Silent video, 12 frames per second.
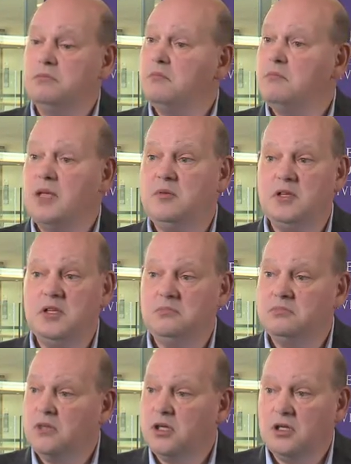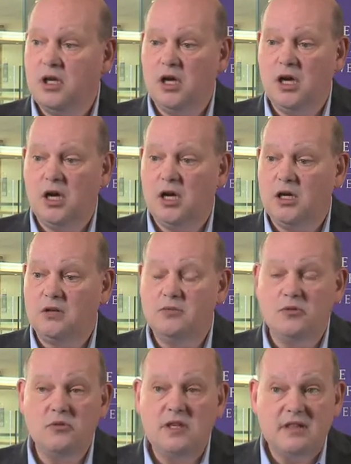maybe
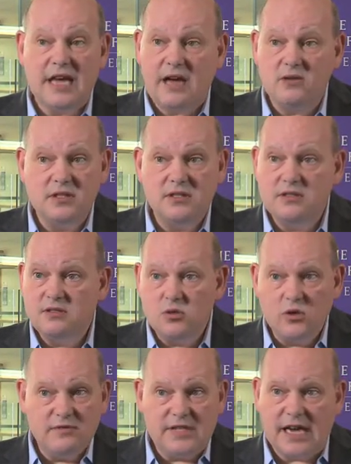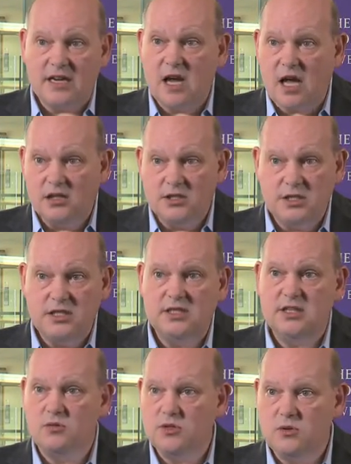3,000 sort of
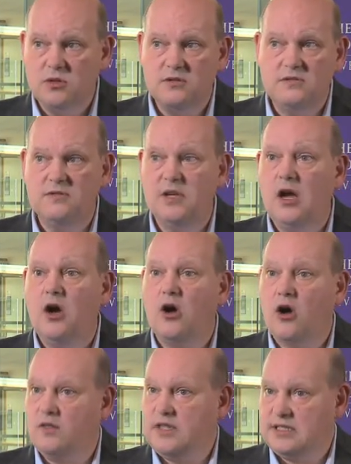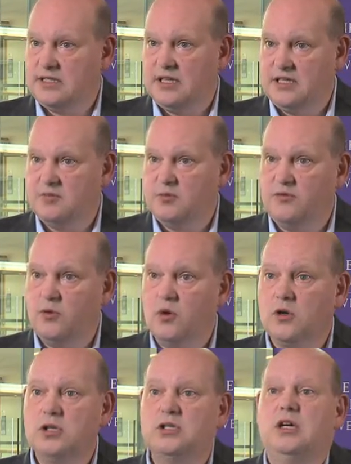technologies that were sort of on this list
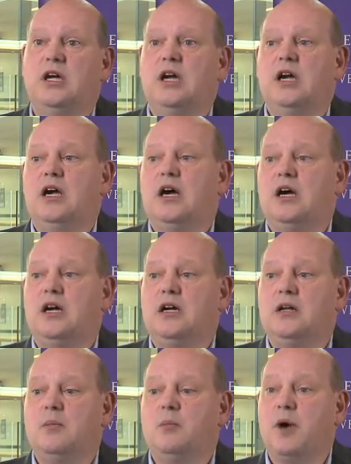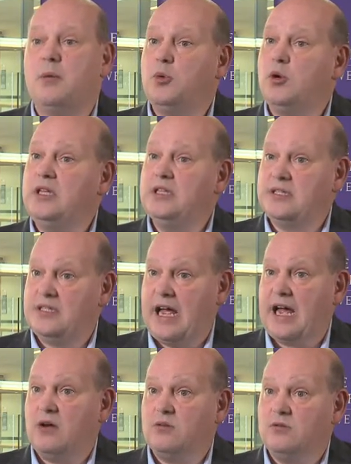before. By putting this
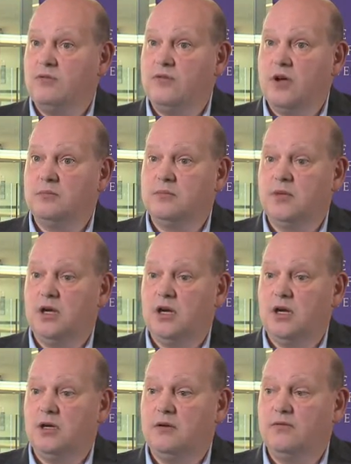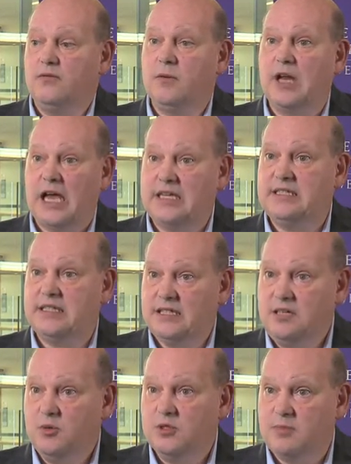down from an
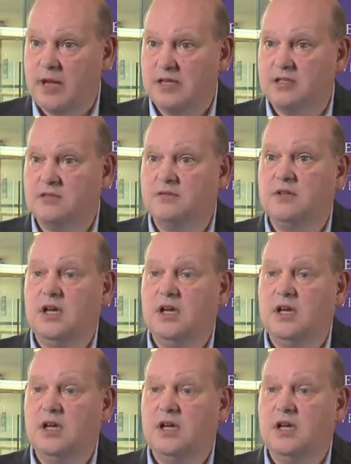ICT perspective,